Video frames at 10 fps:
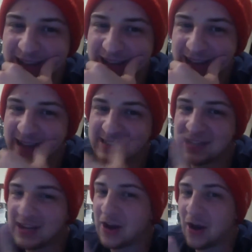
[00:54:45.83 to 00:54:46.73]
it's
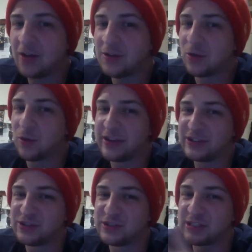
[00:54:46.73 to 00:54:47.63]
not on the court
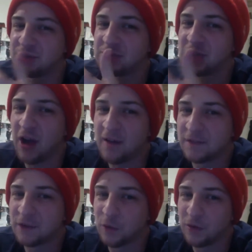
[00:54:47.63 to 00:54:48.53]
issues. It's always off the court.